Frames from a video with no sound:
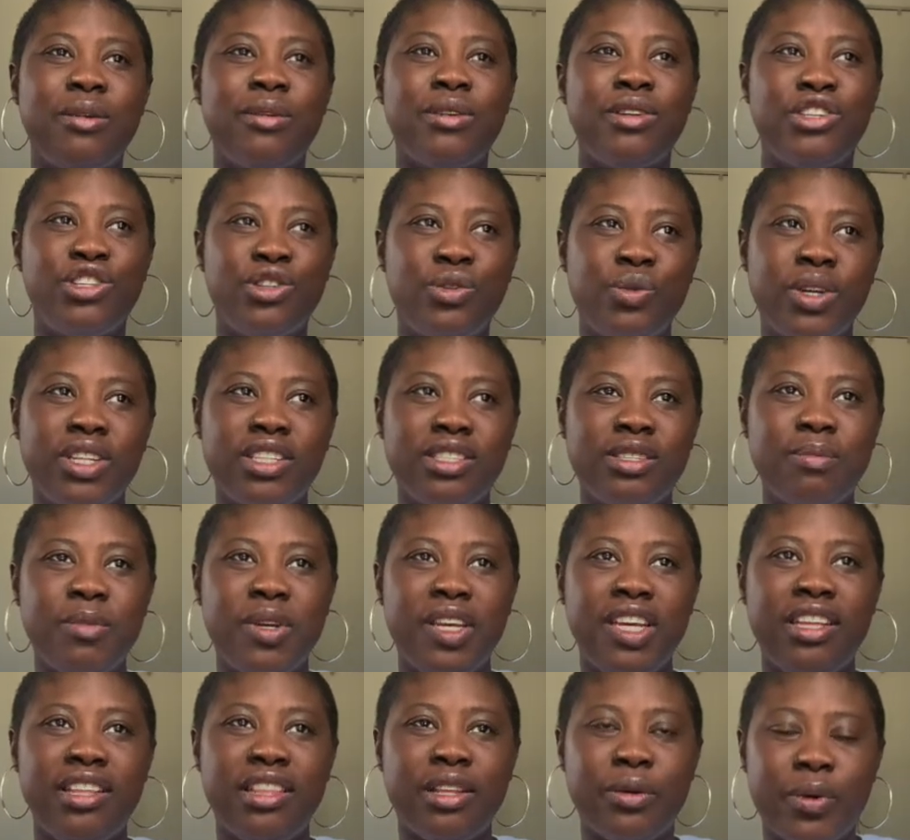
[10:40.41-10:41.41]
or treat
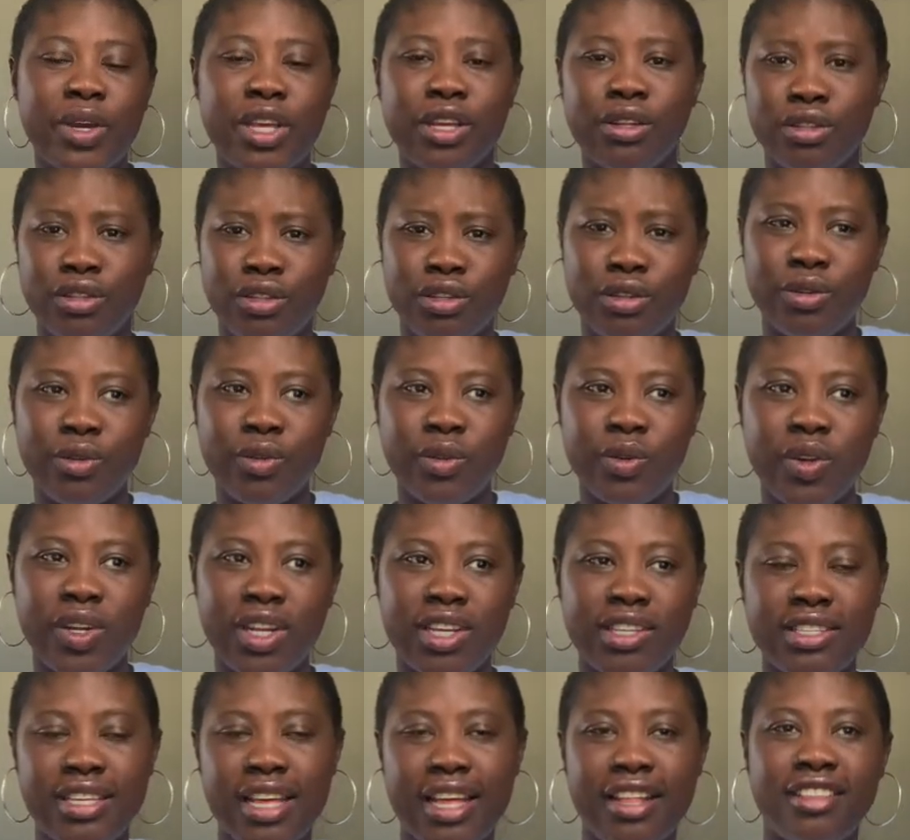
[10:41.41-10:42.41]
me the way you do, in
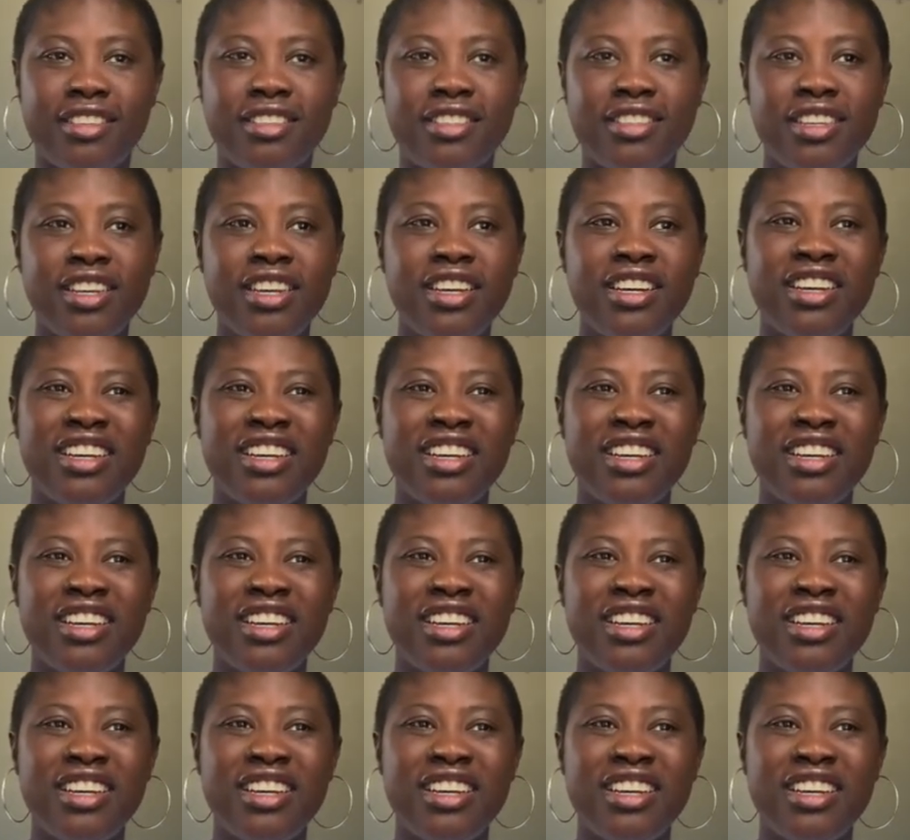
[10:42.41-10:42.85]
a sense,